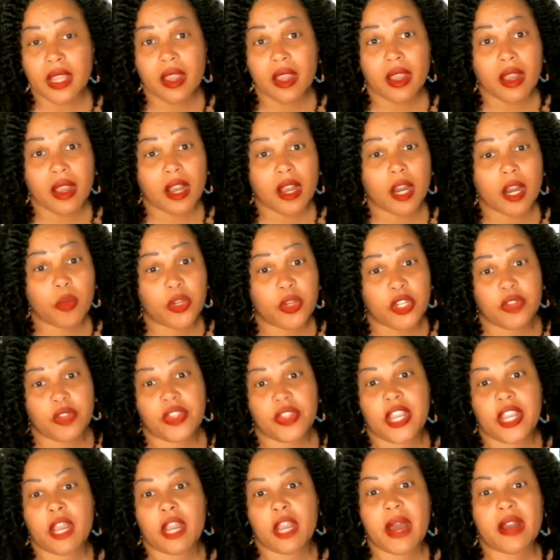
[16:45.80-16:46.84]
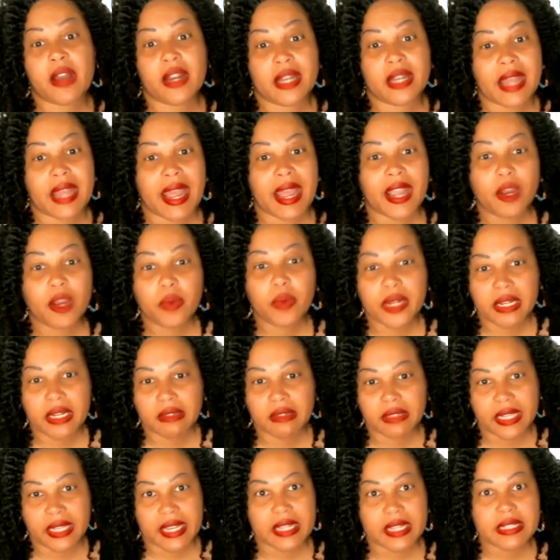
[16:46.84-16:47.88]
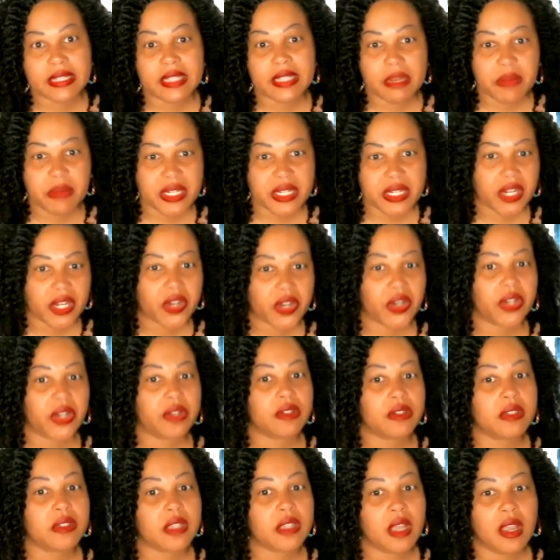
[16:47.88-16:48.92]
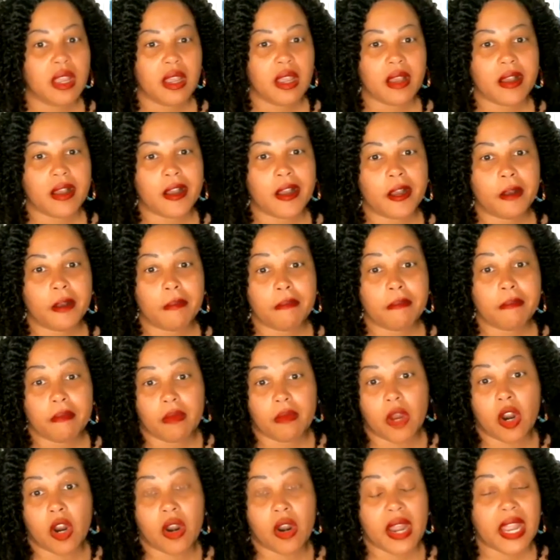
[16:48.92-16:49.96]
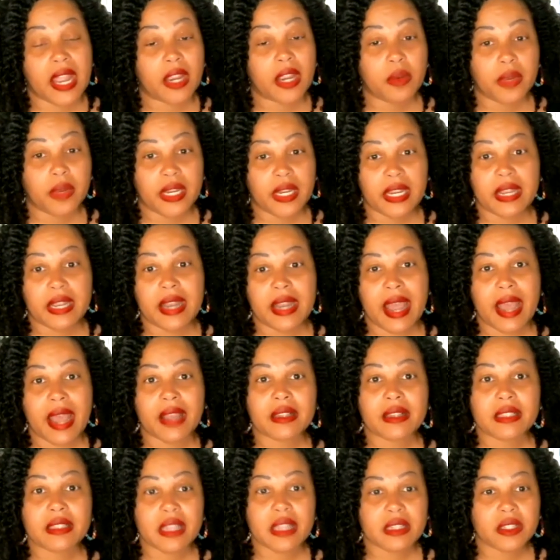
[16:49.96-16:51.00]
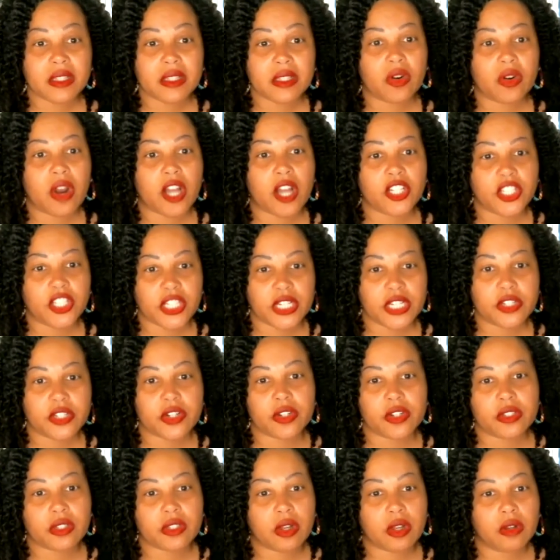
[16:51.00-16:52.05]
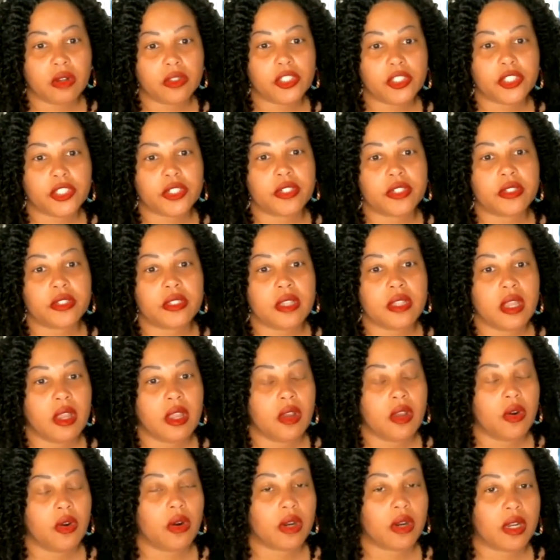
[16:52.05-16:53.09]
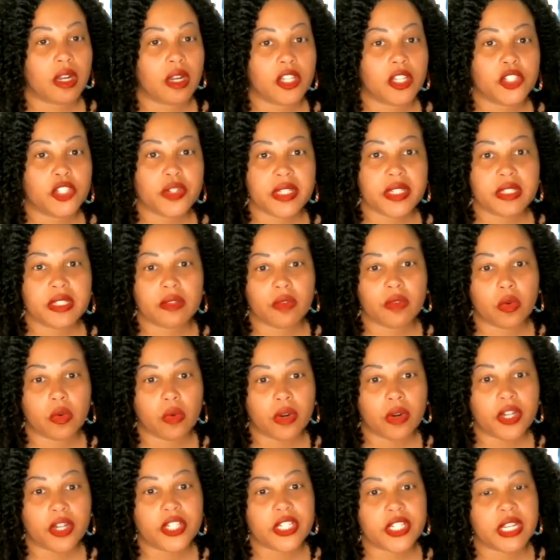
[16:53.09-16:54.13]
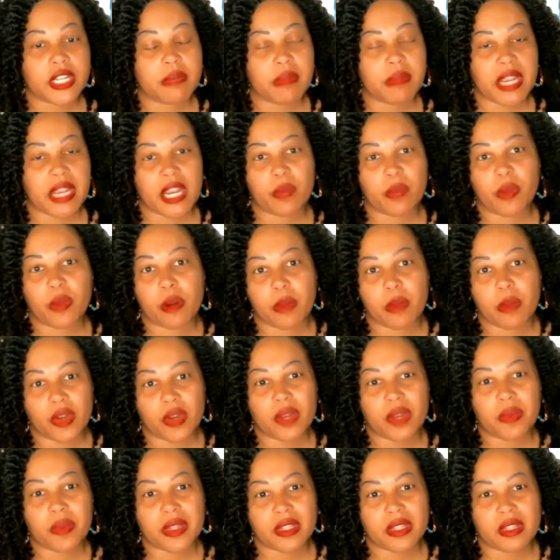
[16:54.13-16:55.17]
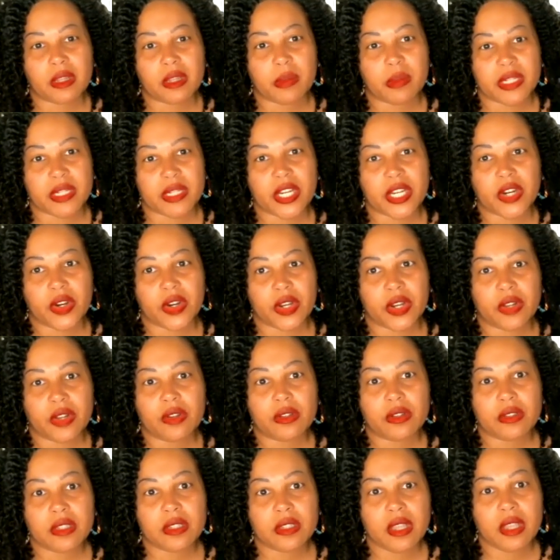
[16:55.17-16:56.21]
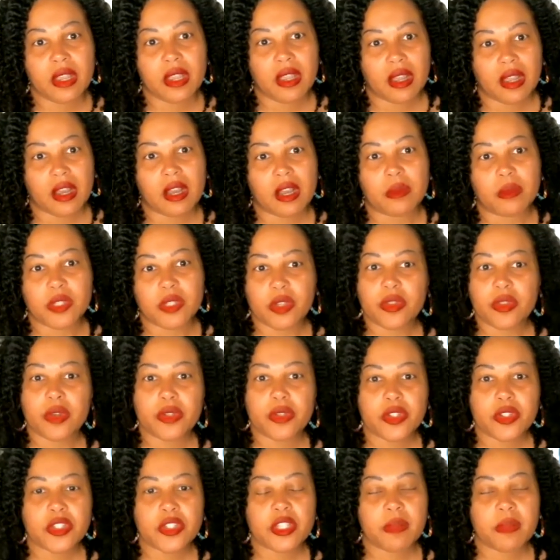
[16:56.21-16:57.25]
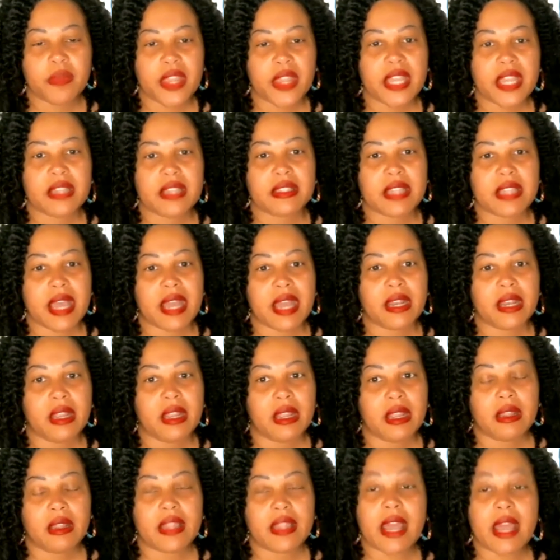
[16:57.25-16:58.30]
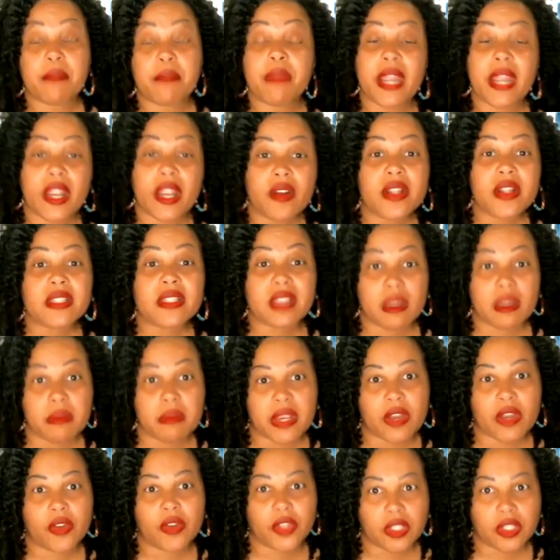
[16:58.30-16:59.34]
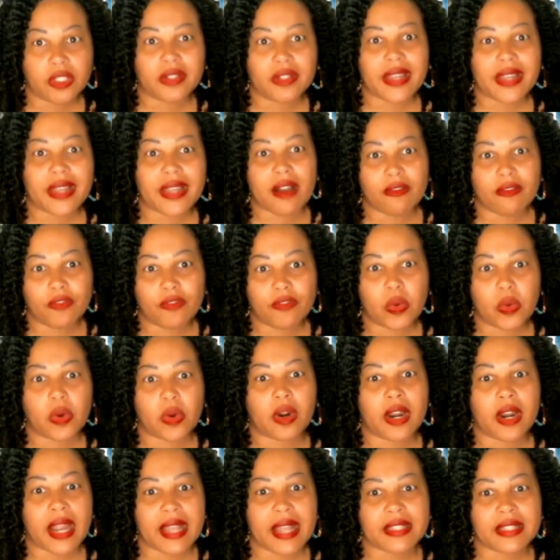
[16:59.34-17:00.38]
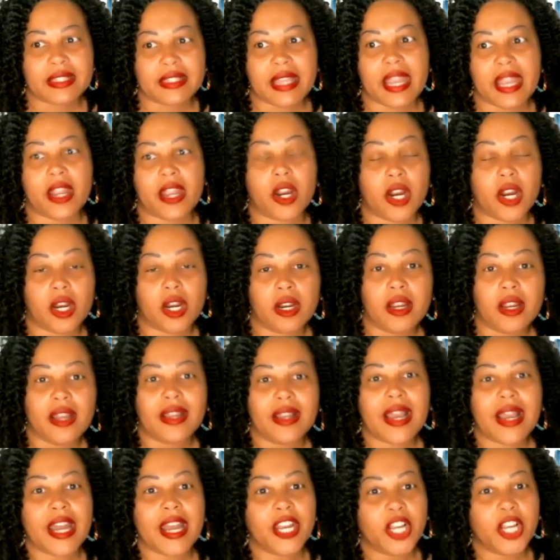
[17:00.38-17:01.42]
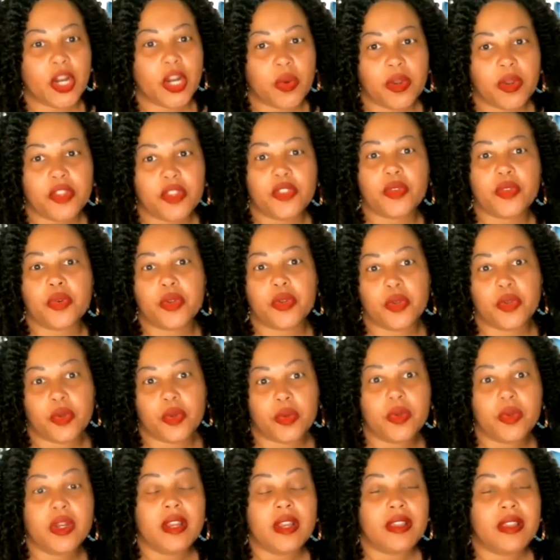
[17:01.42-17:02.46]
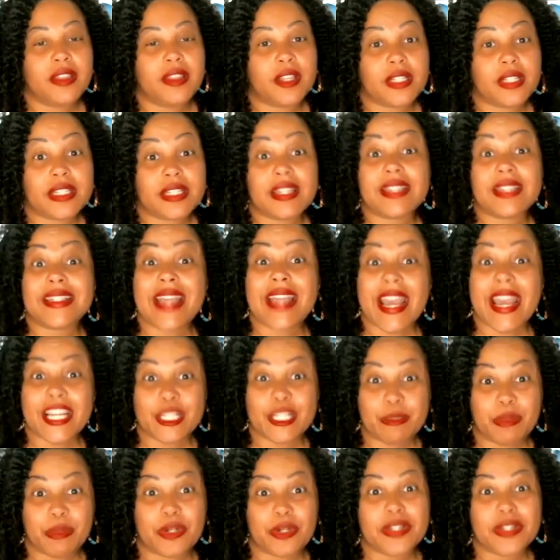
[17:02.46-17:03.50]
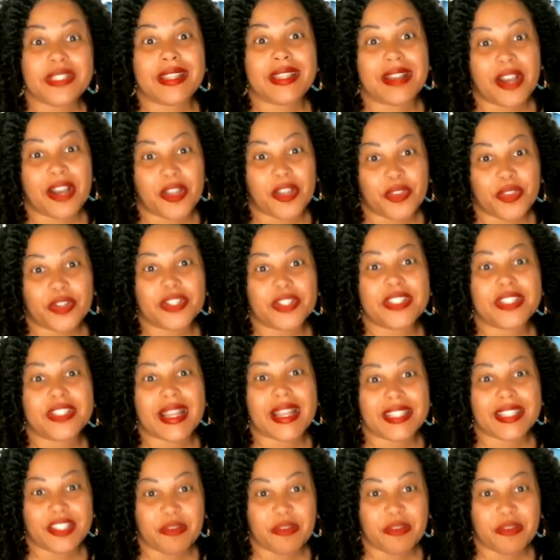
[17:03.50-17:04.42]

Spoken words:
When you think about an equity lens in materials, are equity and access across genders, cultures, or countries of origin being promoted within the materials? So those are some things that parents can be on the lookout for as they are kind of going through the textbooks and other sets of